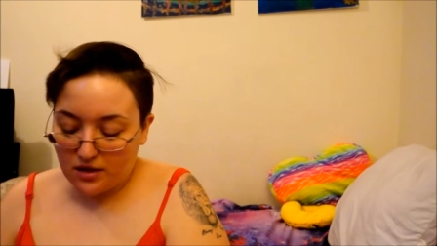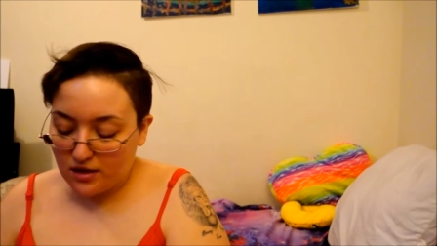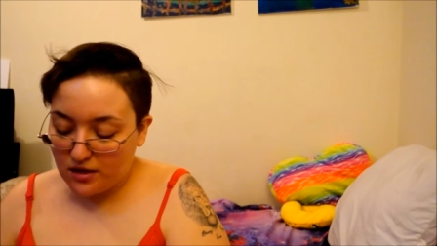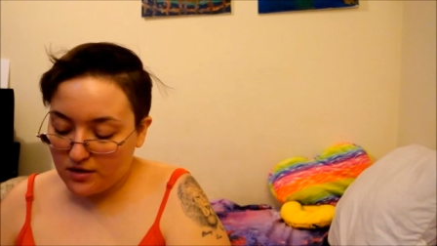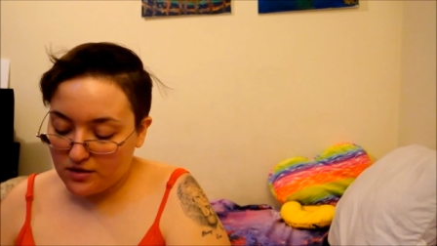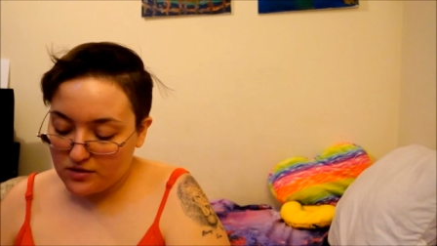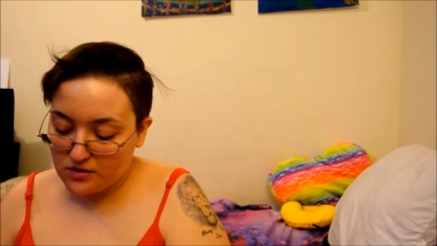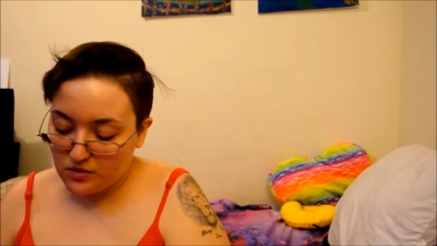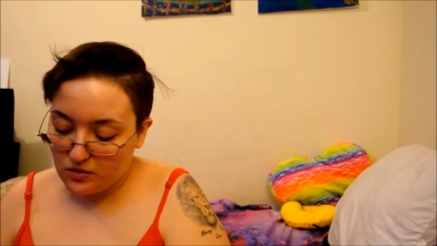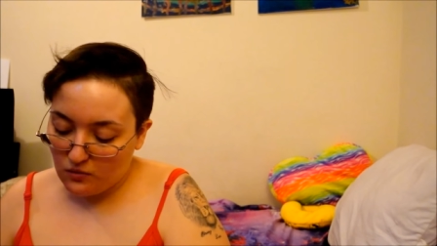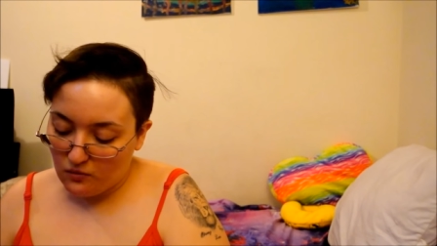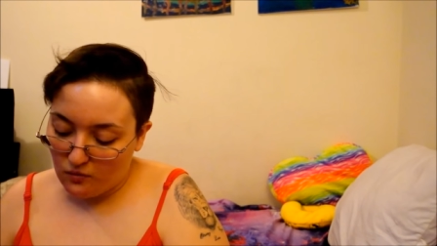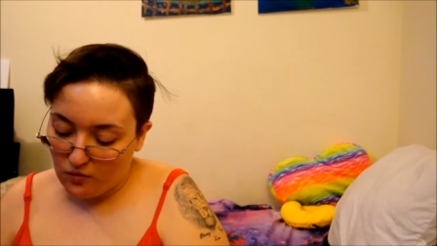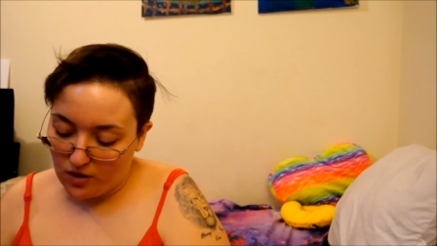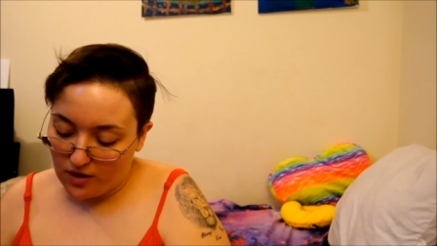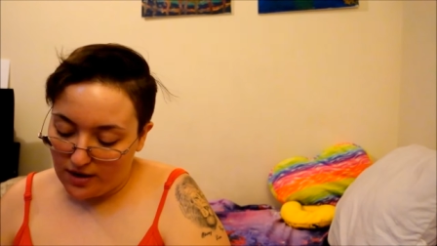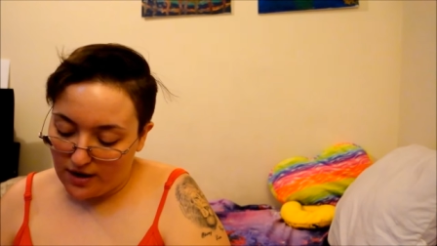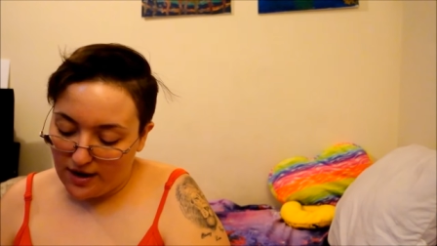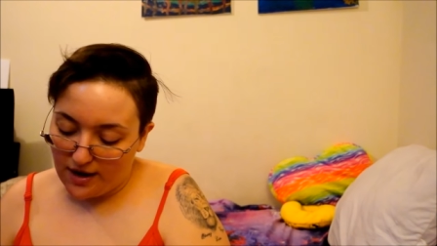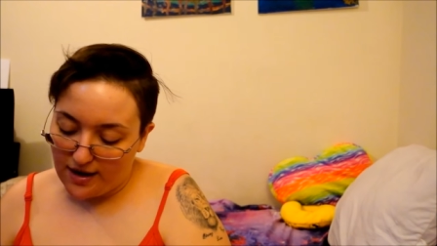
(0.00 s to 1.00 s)
Here's
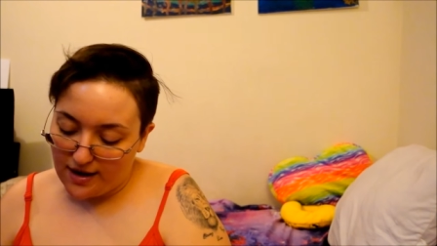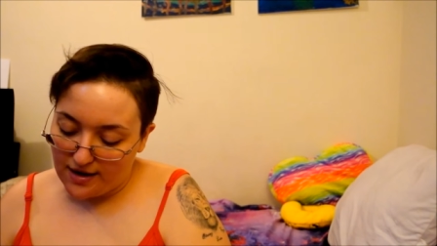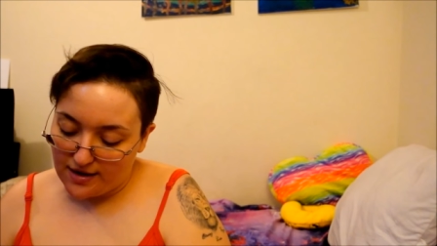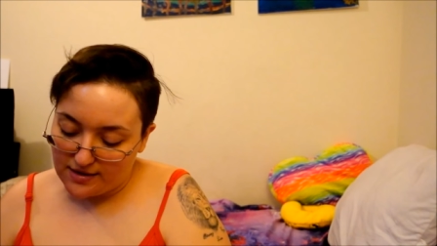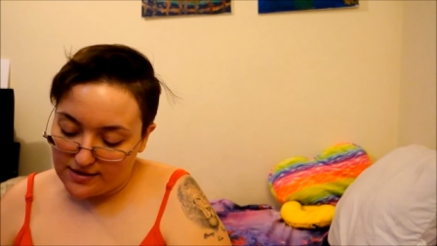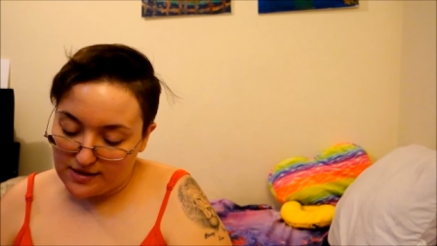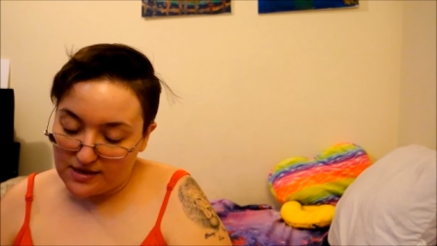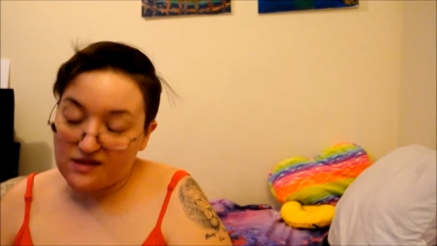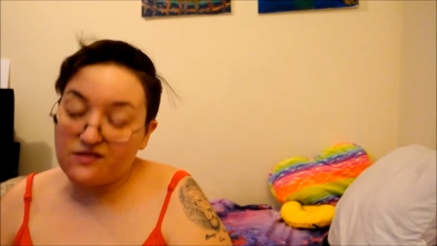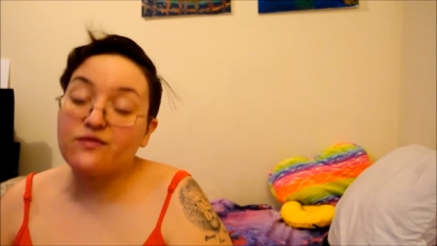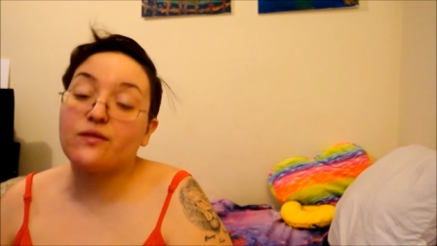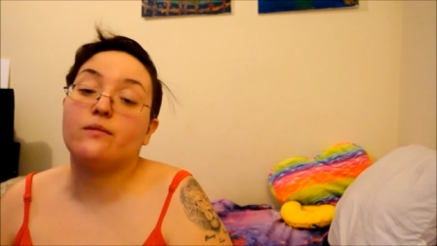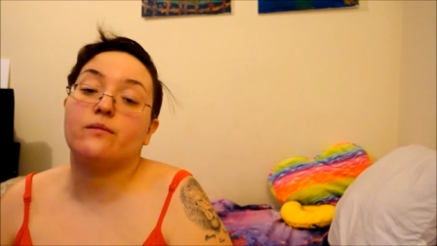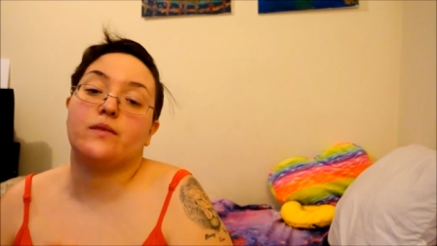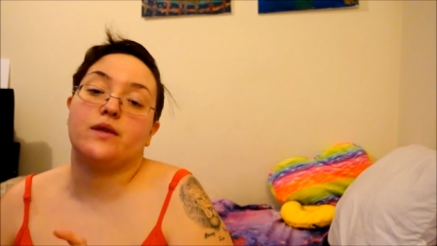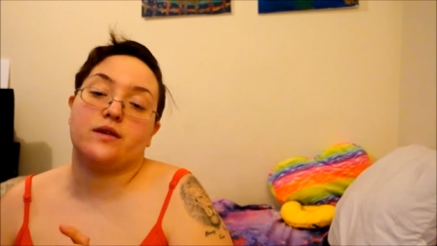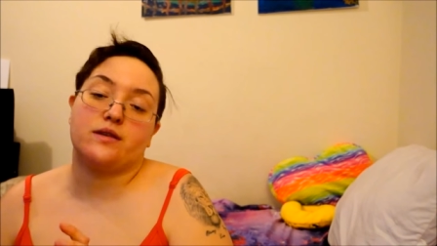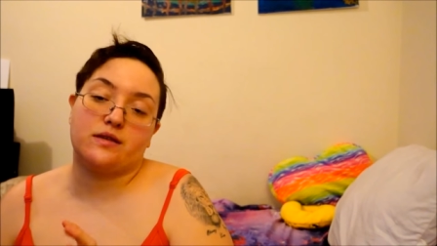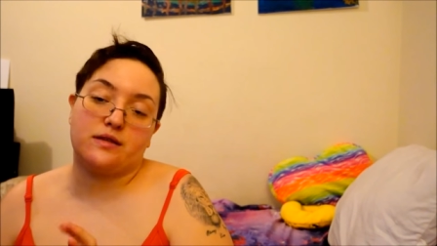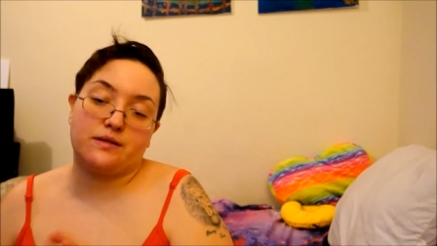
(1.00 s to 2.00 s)
what I take from
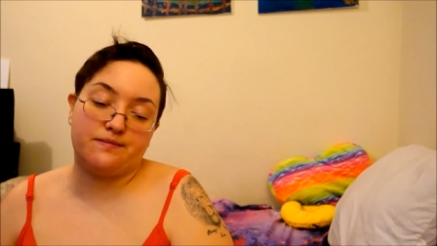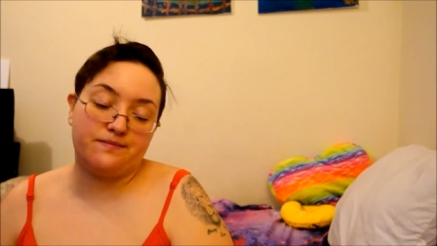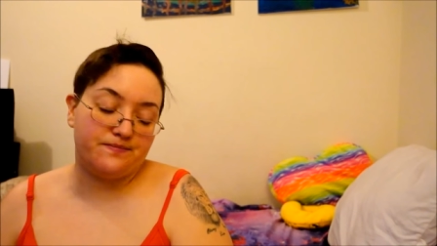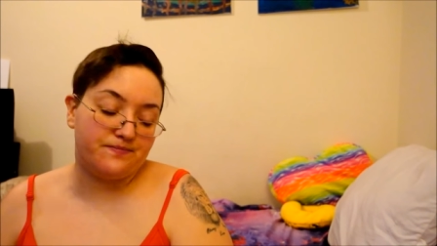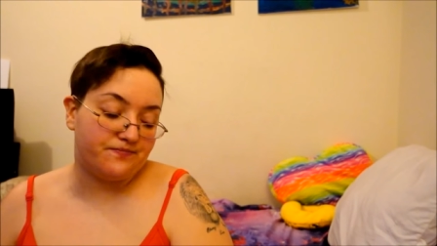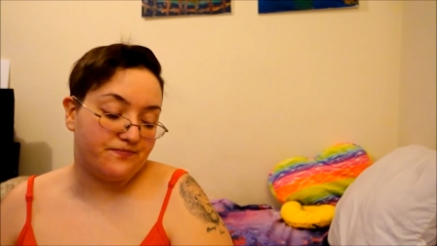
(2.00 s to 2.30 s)
this.